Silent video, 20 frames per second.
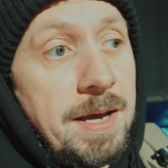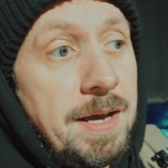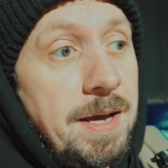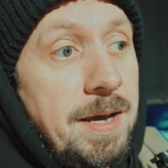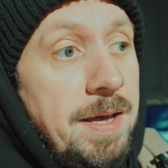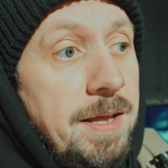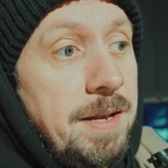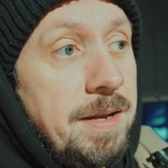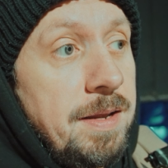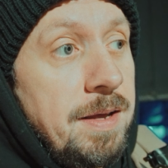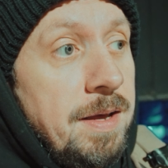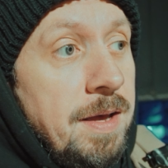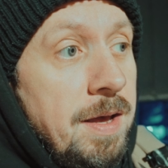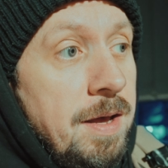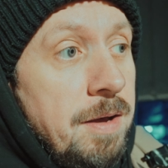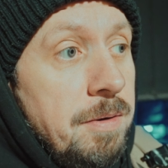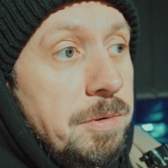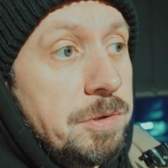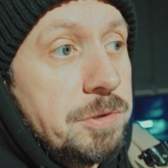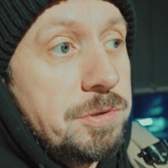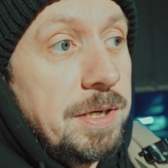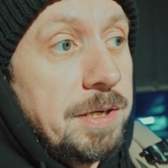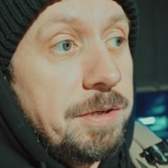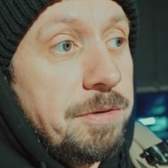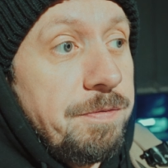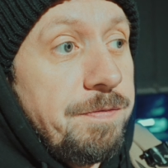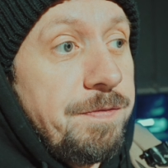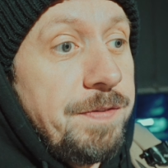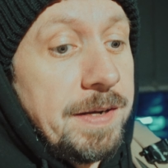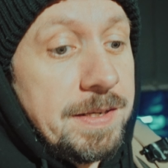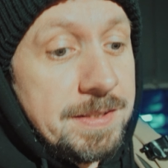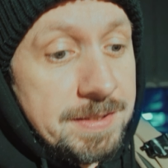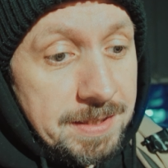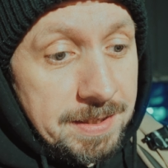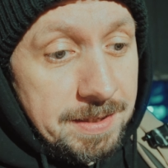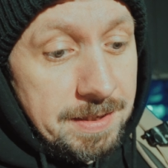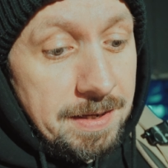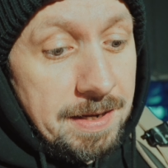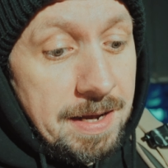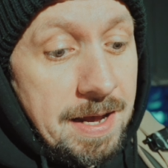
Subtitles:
and we'll try to fix it